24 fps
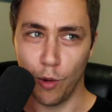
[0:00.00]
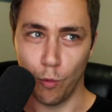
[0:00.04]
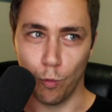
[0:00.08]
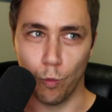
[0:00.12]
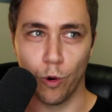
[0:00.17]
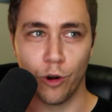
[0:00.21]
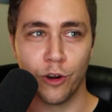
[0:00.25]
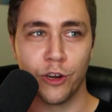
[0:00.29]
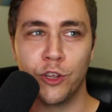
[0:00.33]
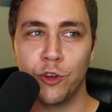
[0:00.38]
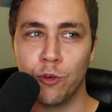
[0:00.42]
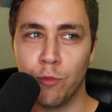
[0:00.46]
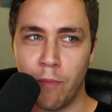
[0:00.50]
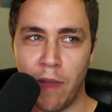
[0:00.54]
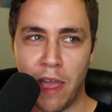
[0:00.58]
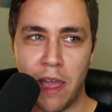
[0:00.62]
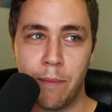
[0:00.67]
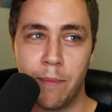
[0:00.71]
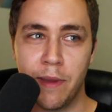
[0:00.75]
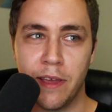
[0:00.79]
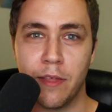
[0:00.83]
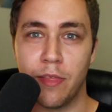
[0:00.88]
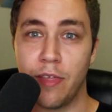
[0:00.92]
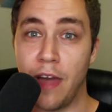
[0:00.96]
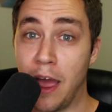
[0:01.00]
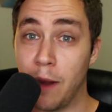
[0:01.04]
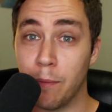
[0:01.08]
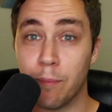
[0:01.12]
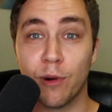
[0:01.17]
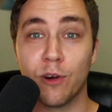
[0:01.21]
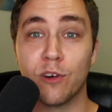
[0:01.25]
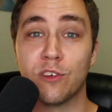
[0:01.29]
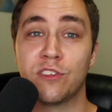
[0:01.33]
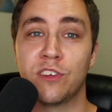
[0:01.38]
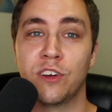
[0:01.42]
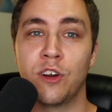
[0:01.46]
Were you maybe that
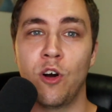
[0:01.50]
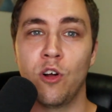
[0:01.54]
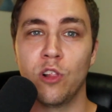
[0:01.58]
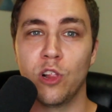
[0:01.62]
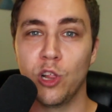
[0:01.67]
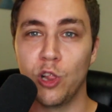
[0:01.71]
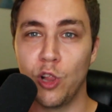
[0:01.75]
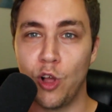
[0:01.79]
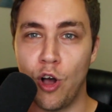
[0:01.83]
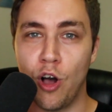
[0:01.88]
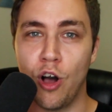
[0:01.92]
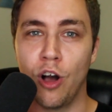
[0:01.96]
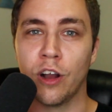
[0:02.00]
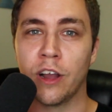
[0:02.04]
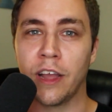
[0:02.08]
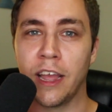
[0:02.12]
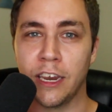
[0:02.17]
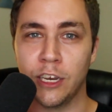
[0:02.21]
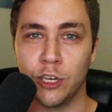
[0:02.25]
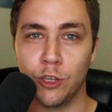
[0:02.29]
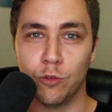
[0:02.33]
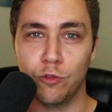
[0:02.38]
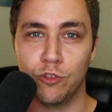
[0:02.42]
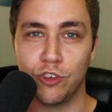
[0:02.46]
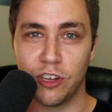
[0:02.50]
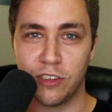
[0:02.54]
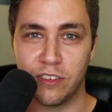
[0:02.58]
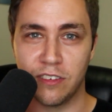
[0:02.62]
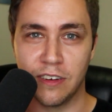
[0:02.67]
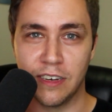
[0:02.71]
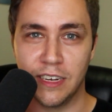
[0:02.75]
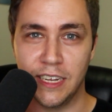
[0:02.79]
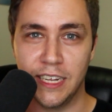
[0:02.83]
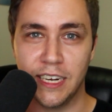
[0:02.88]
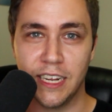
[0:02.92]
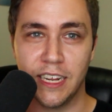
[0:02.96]
person all along and you just
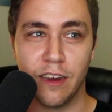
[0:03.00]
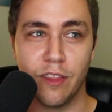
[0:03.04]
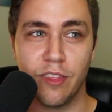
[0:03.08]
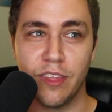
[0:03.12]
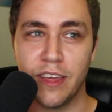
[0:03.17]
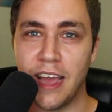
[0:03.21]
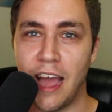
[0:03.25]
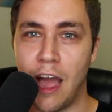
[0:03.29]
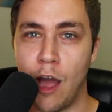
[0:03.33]
needed the